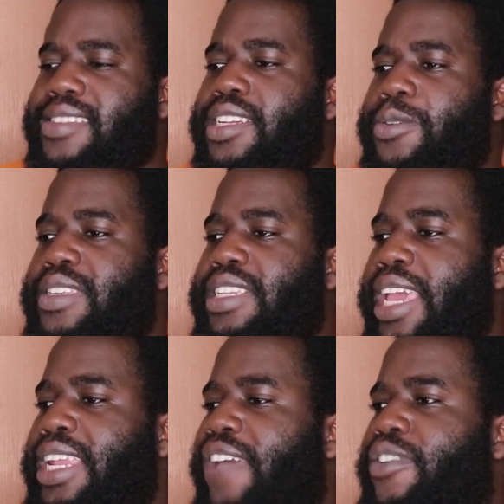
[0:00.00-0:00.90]
does Lois
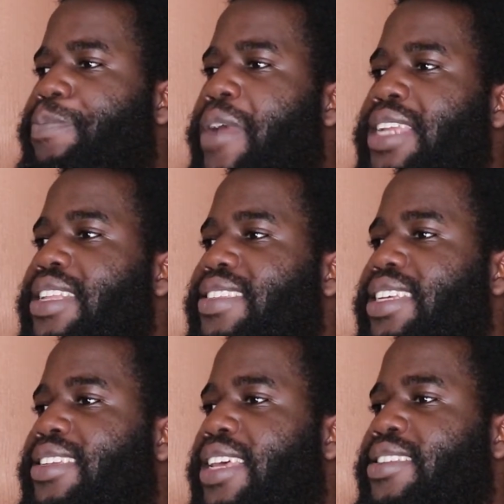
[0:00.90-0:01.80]
Lane have a
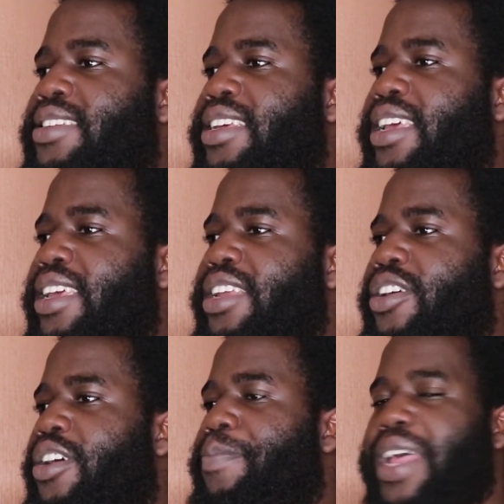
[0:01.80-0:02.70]
pregnancy test in
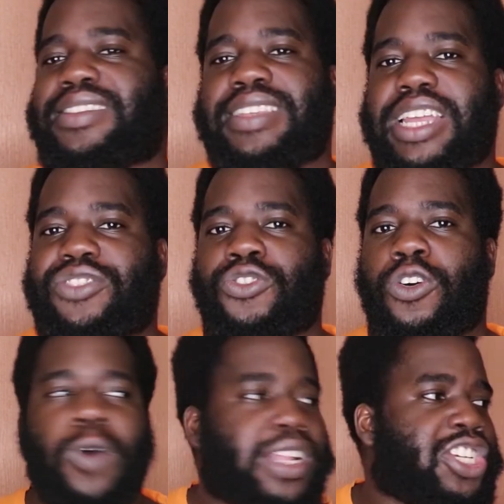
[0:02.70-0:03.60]
her bedside
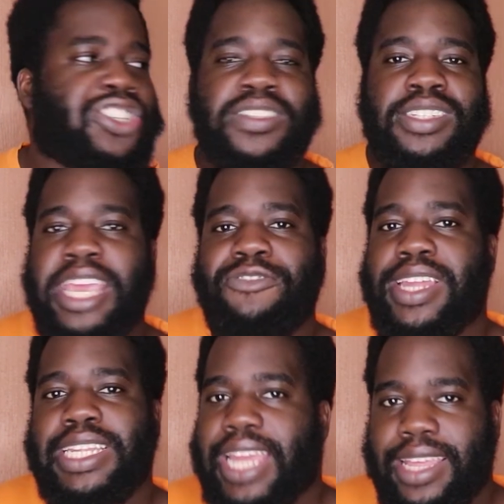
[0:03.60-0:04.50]
drawer? What, she just stay
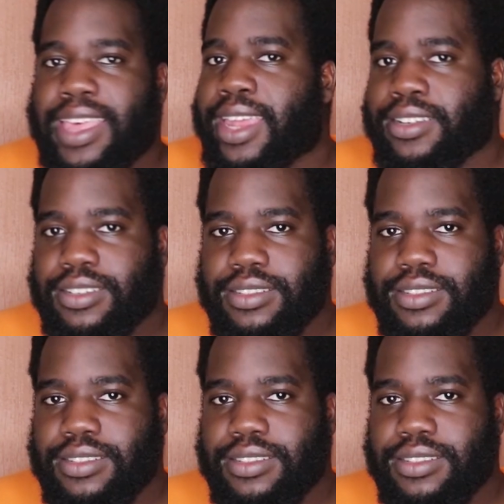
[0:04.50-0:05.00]
ready like that?